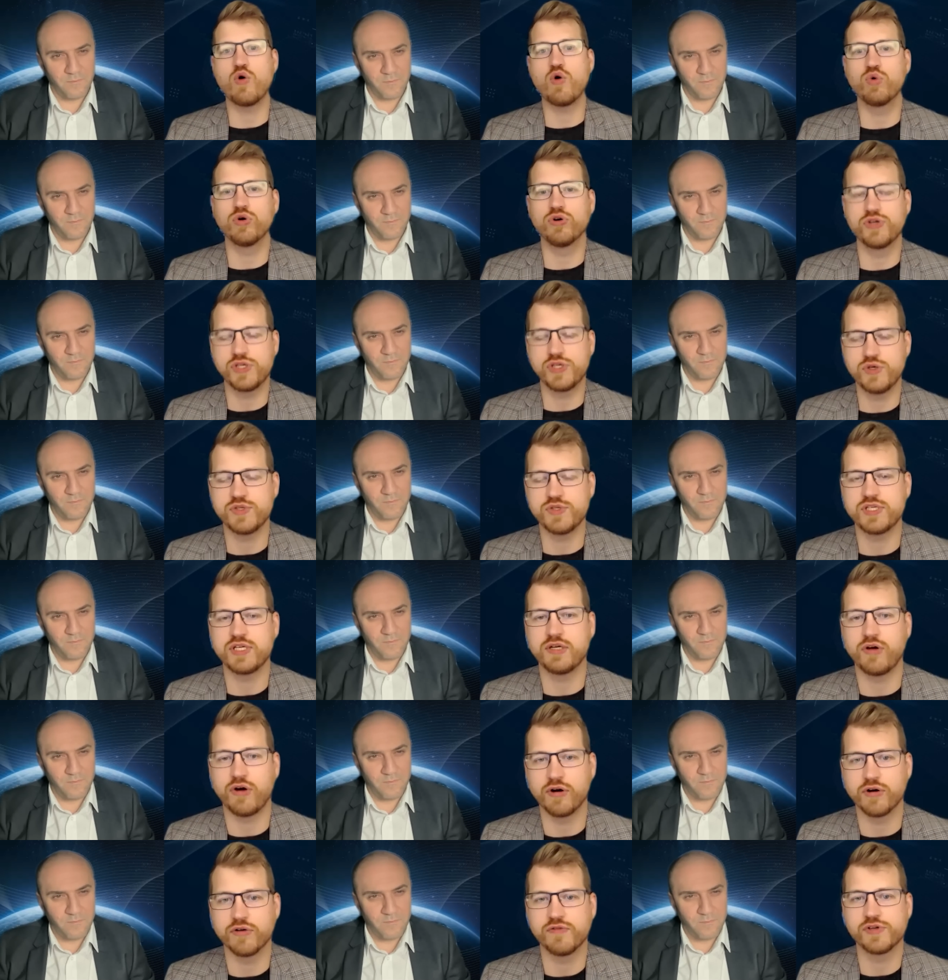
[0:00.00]
Speaker 1: we're using
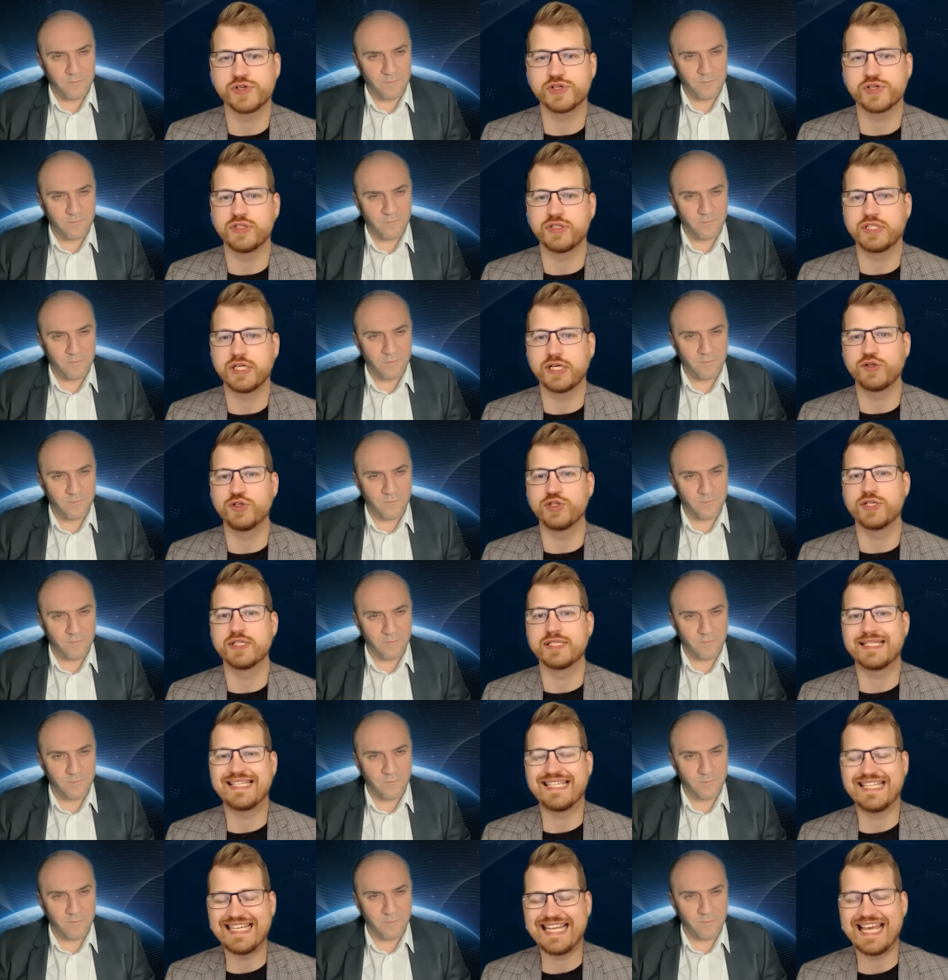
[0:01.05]
artificial intelligence
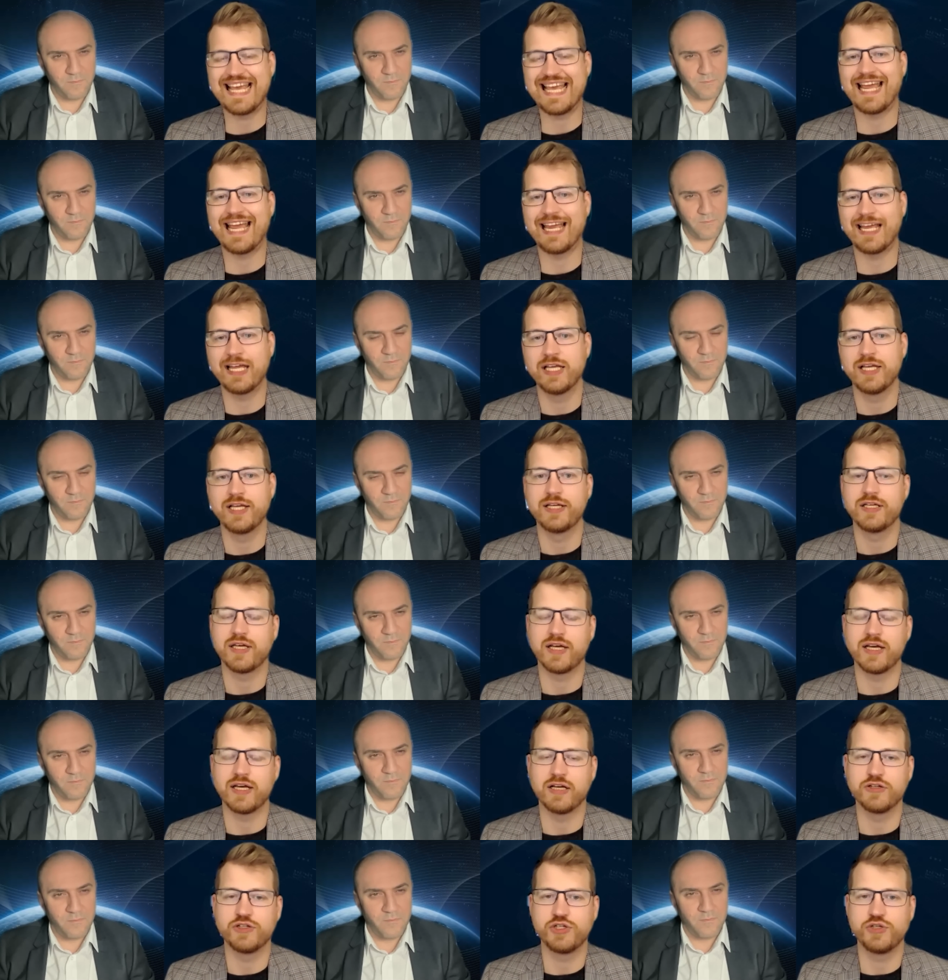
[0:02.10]
today
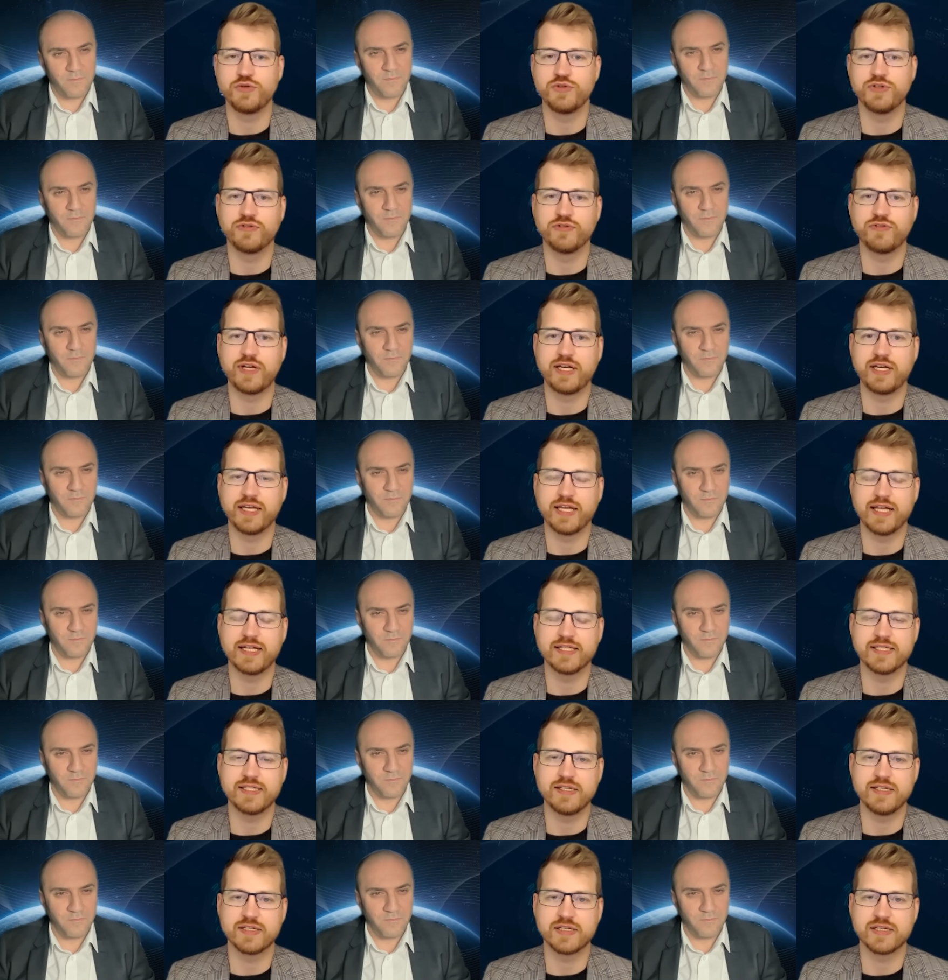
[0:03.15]
uh, to defend
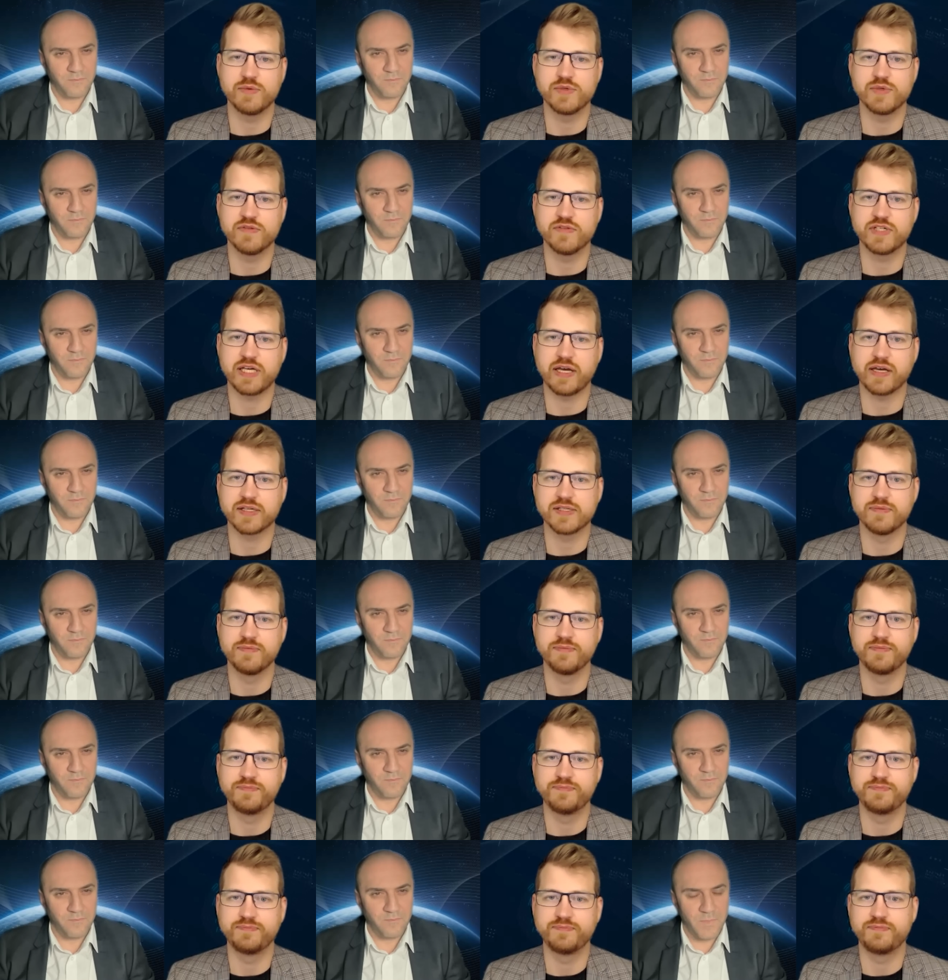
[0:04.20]
against these types of attacks.
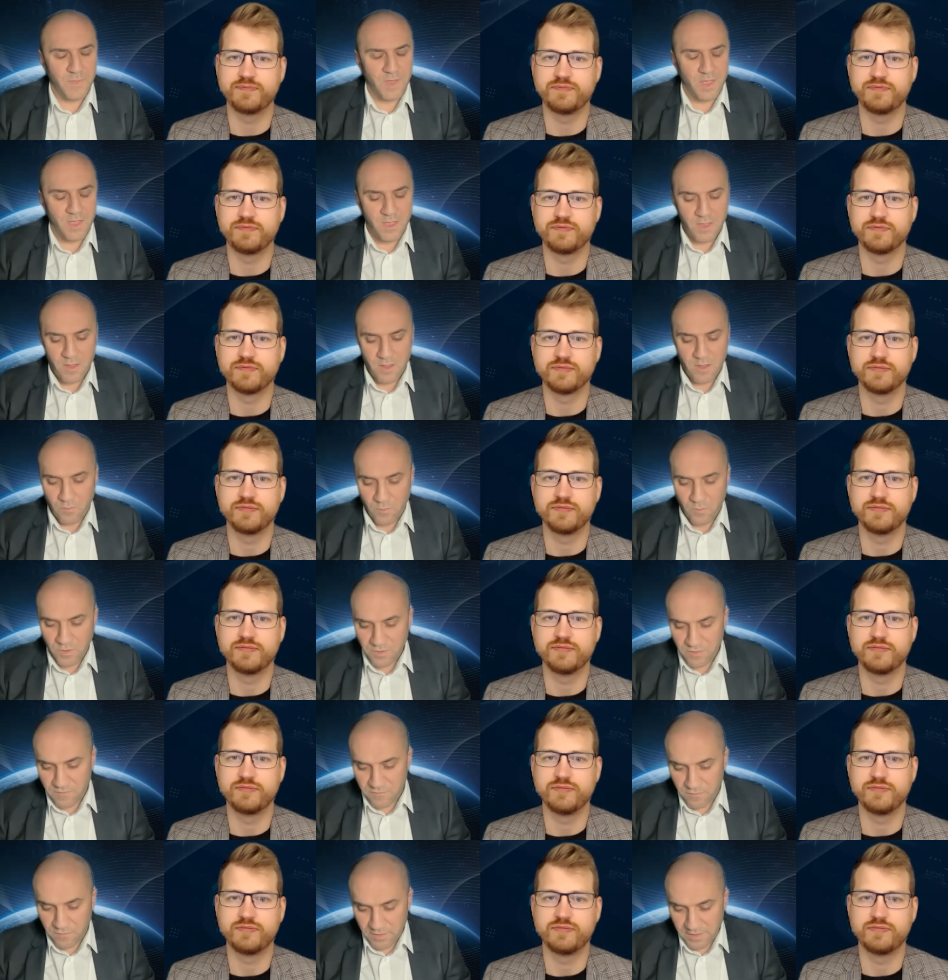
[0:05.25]

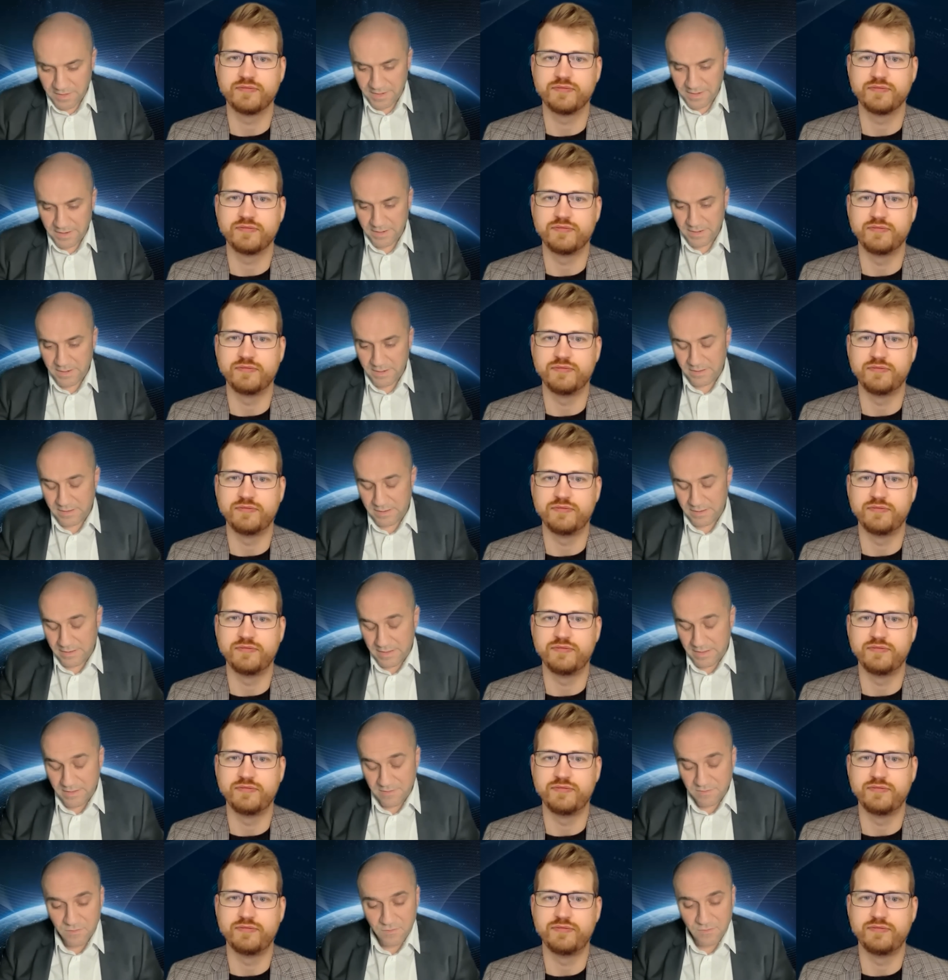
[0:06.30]
Speaker 2: Wonderful. And, and
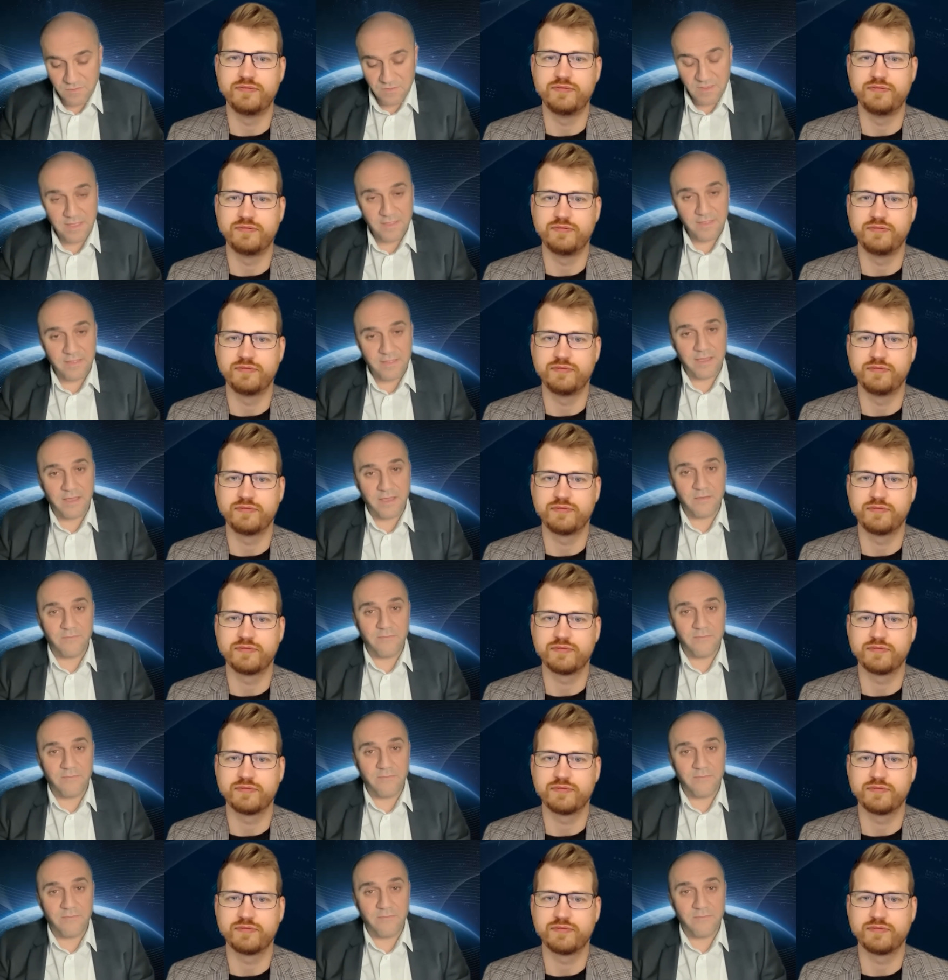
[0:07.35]
as you said, I can